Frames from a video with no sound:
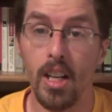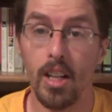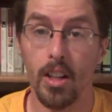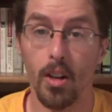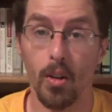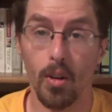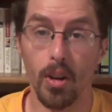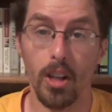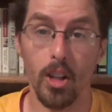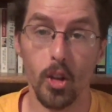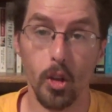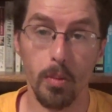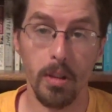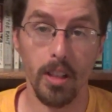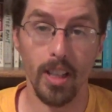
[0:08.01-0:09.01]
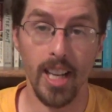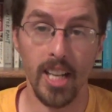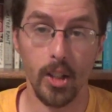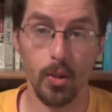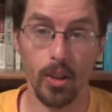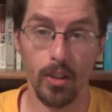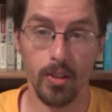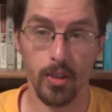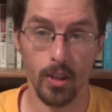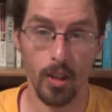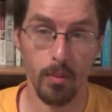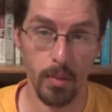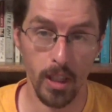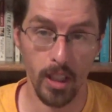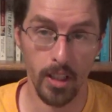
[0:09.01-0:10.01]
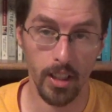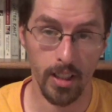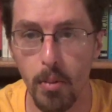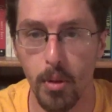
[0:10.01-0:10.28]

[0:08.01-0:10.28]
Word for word: Don't worry, this will be the last one for a bit.